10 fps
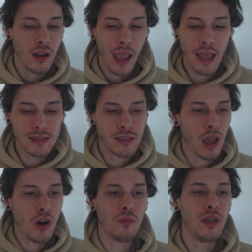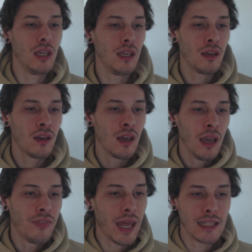and tell me
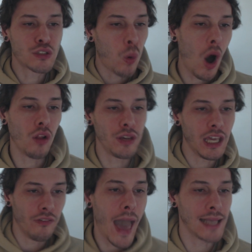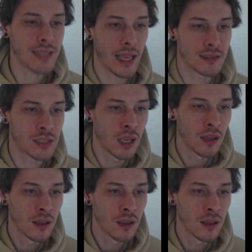that it's quality of assets.